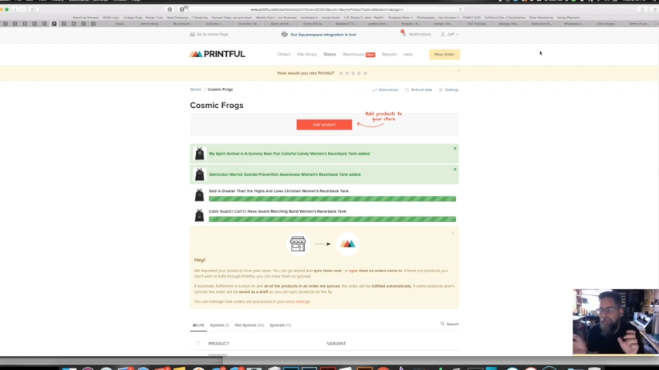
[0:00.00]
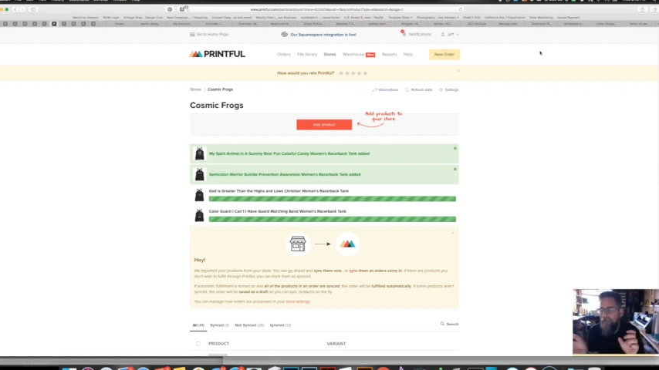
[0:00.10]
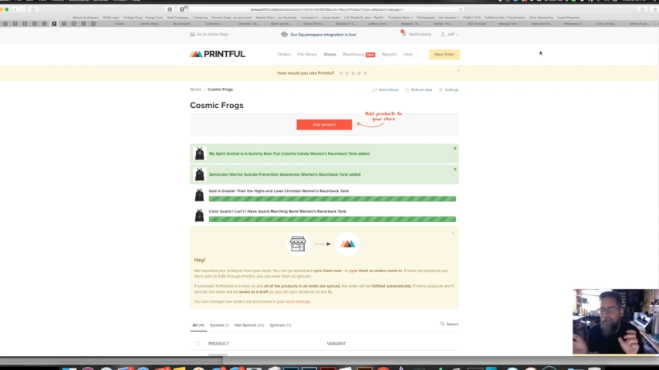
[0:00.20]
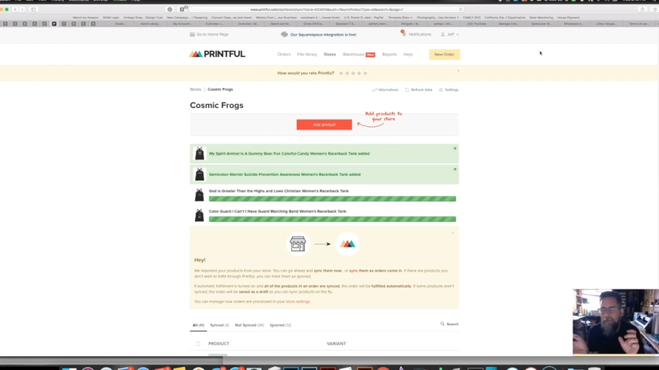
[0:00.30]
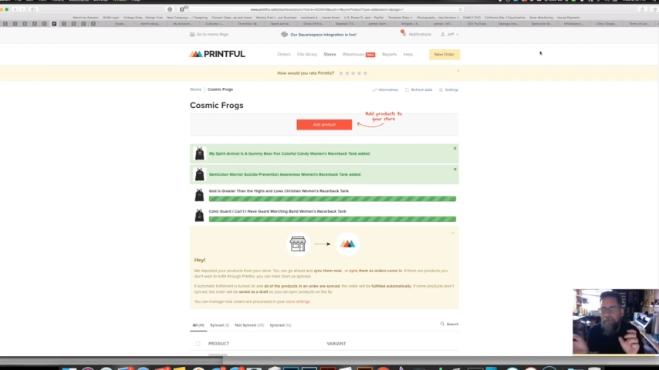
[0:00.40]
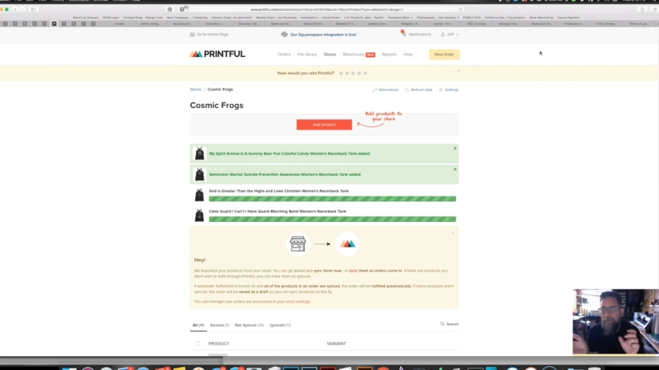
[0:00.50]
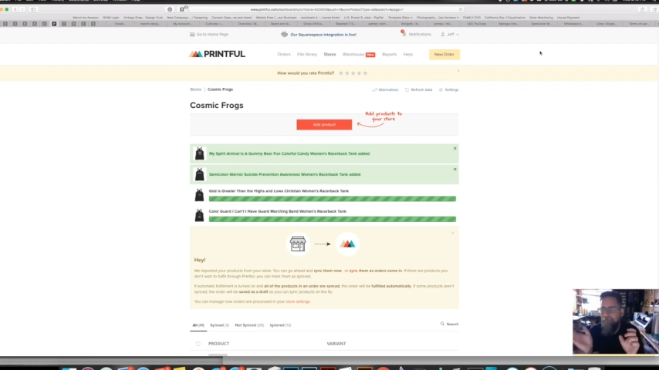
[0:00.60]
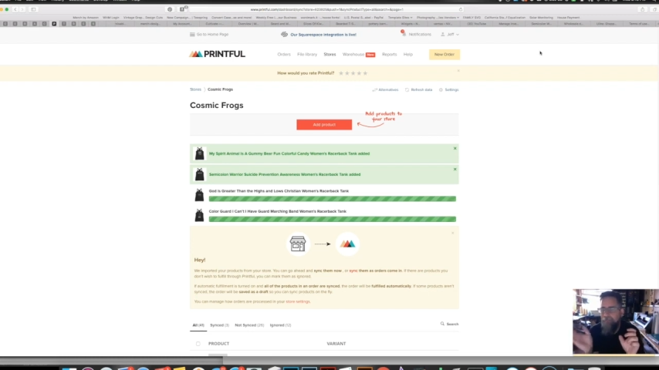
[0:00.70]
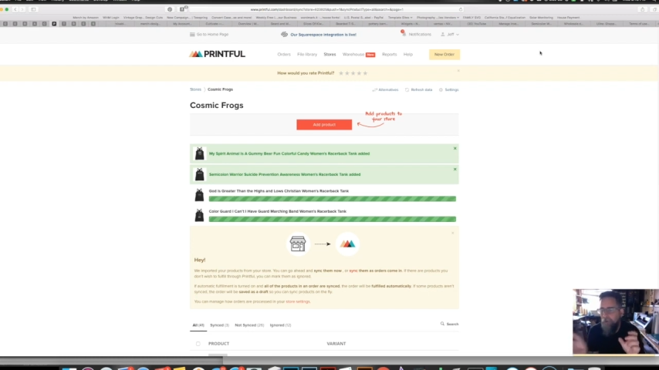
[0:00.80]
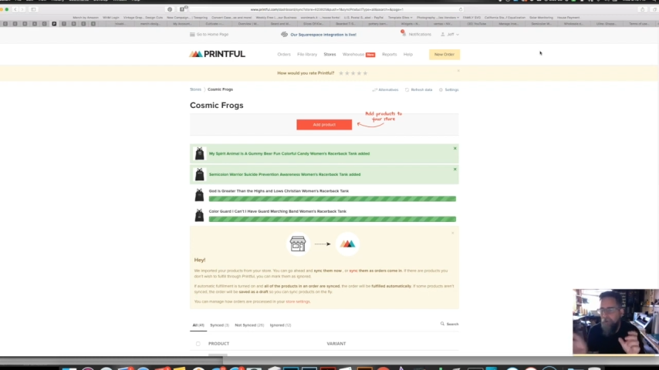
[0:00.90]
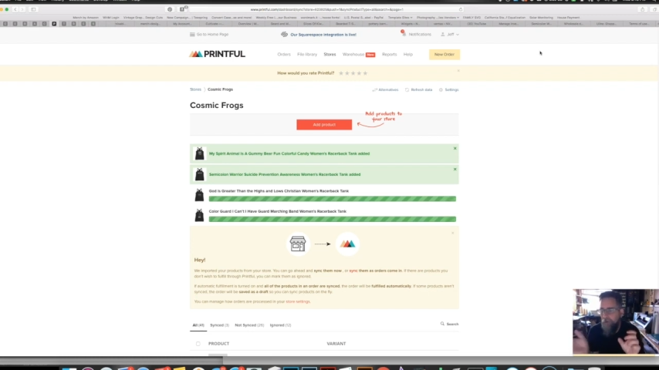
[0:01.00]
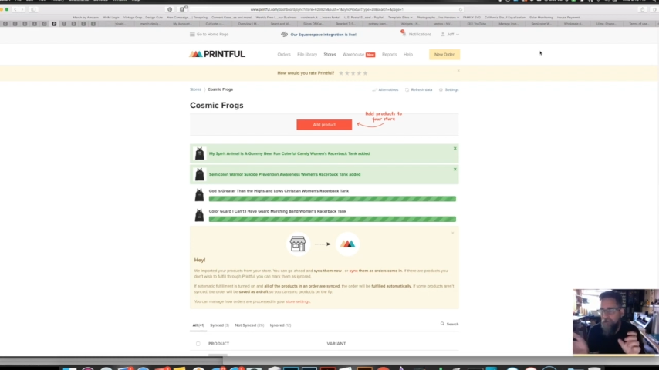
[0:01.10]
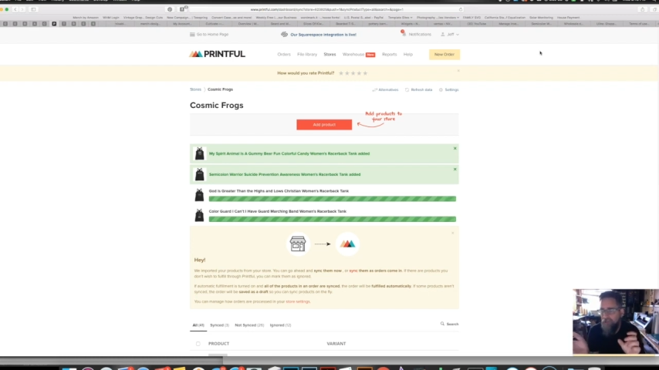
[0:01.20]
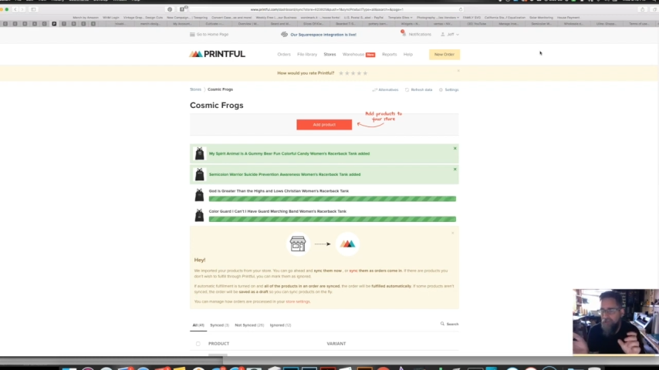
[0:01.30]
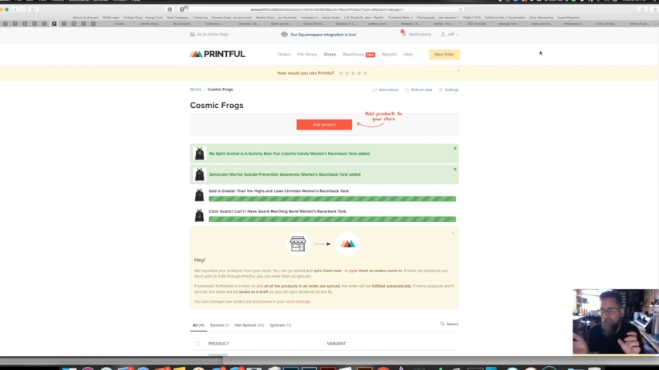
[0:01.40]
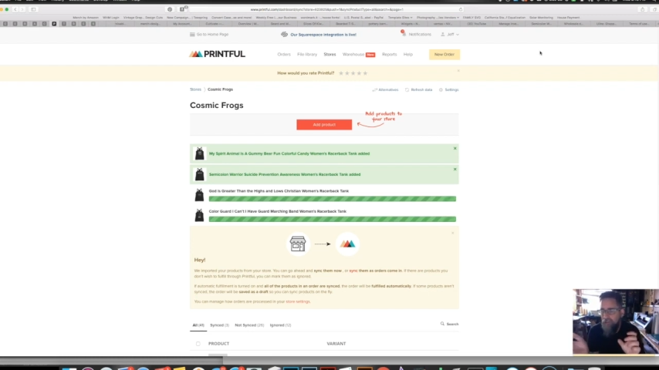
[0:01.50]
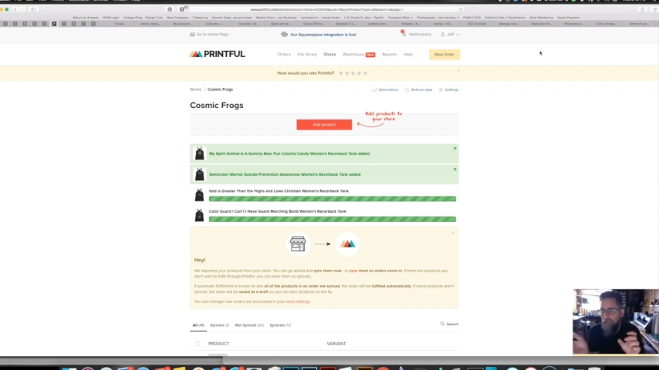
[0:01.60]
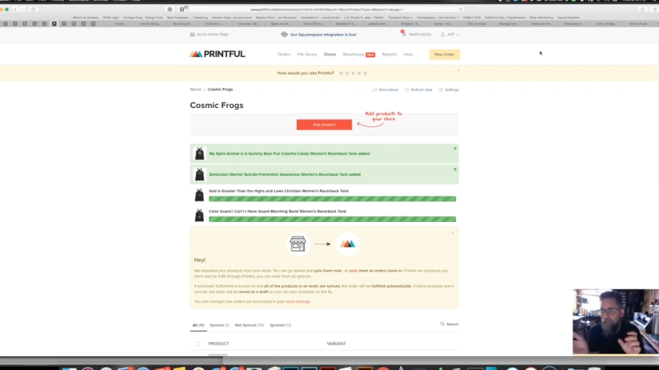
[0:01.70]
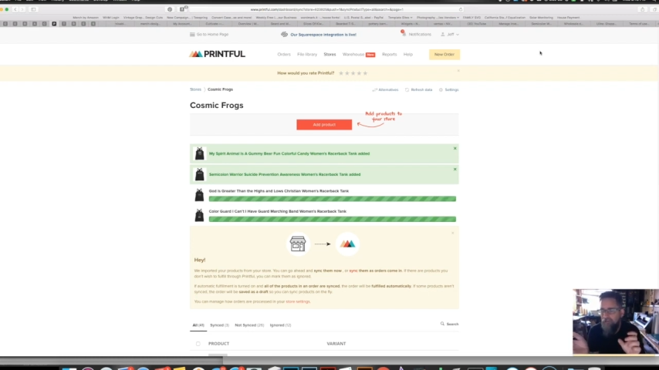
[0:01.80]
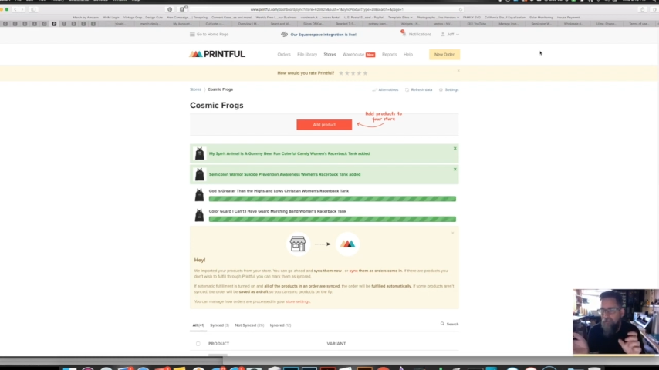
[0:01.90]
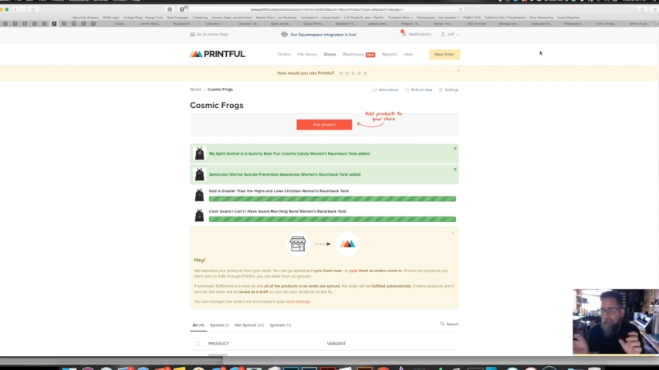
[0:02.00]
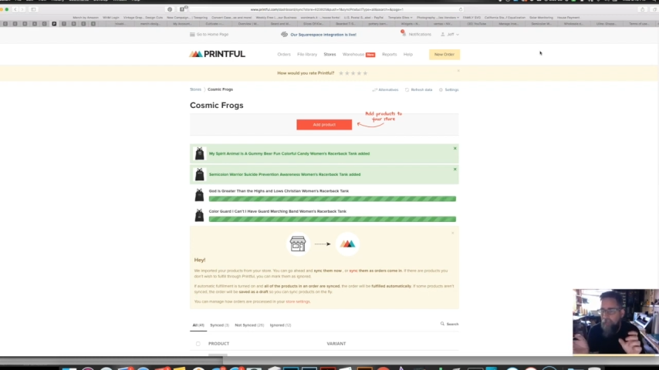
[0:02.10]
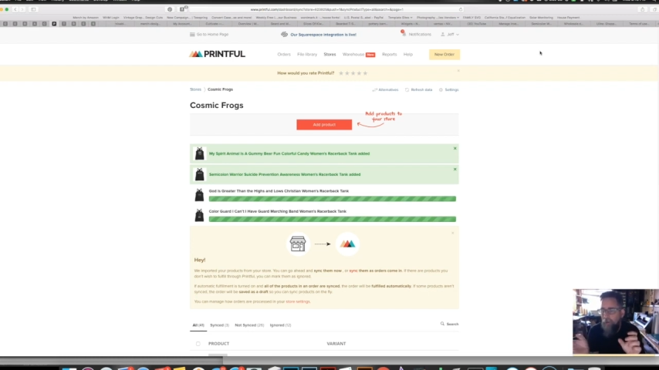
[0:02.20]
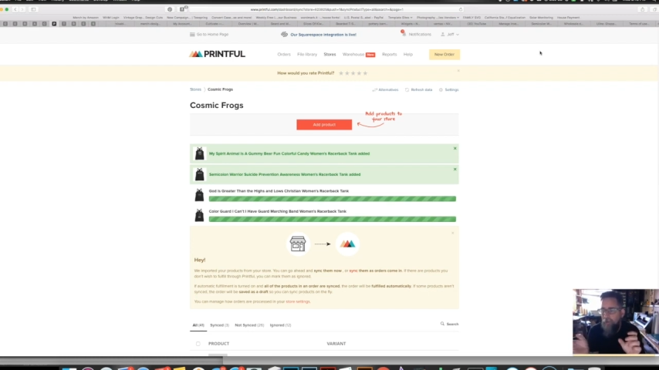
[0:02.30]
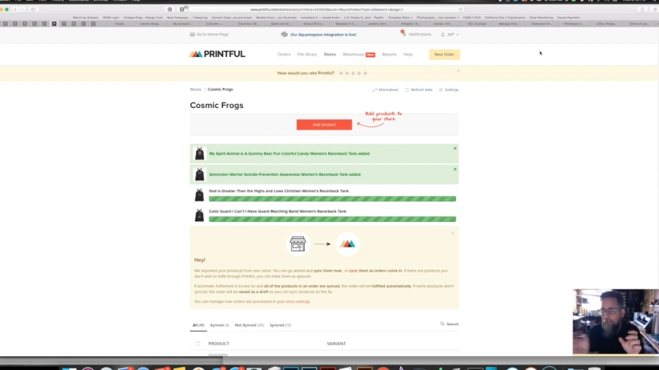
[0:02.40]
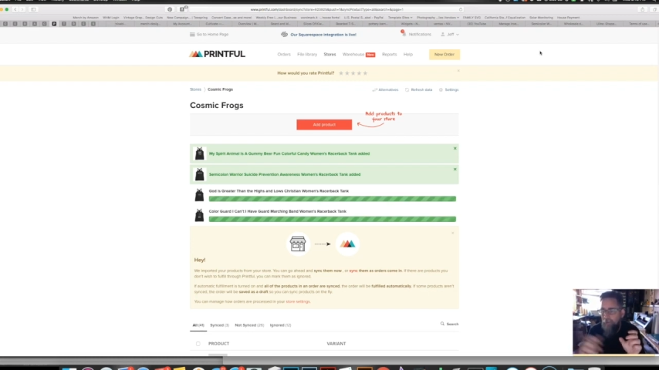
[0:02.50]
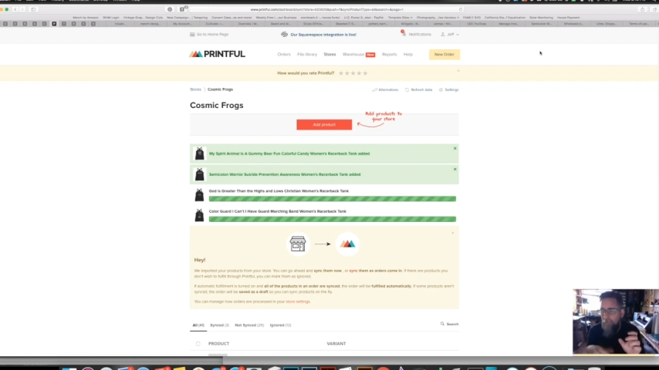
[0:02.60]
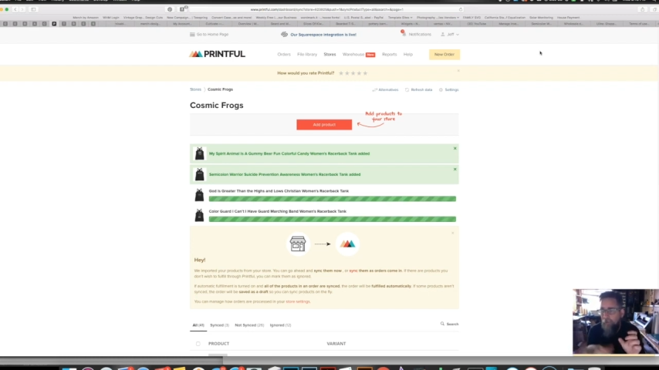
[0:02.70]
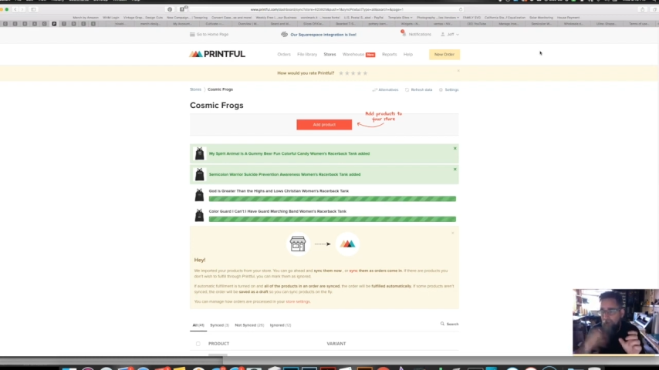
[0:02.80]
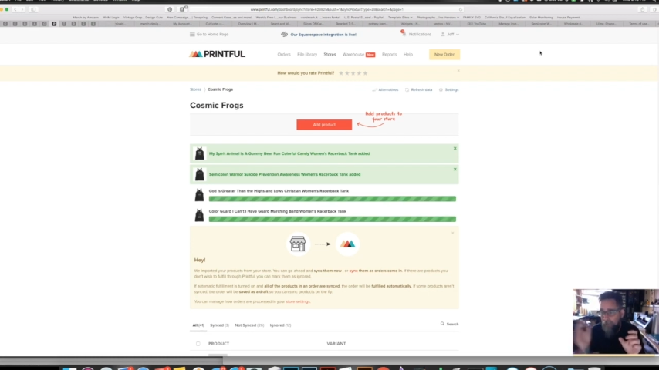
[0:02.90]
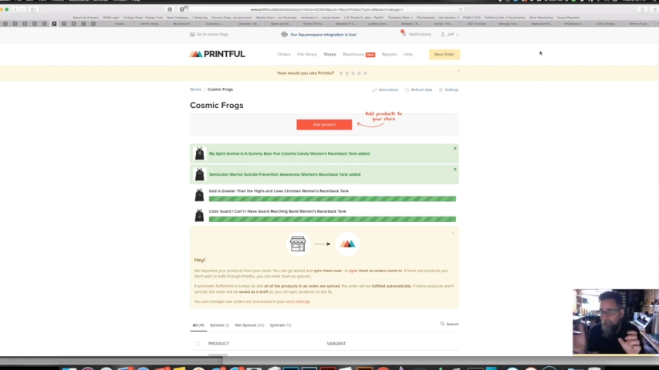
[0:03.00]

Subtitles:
(no speaker visible)